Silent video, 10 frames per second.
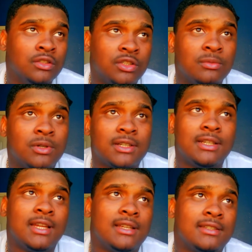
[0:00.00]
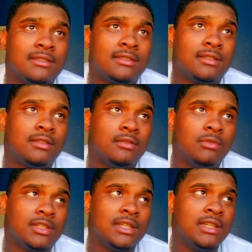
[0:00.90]
2 more concussions,
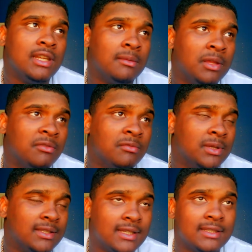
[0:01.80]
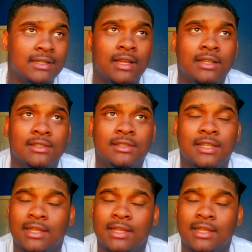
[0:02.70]
which ended up giving me 6 concussions.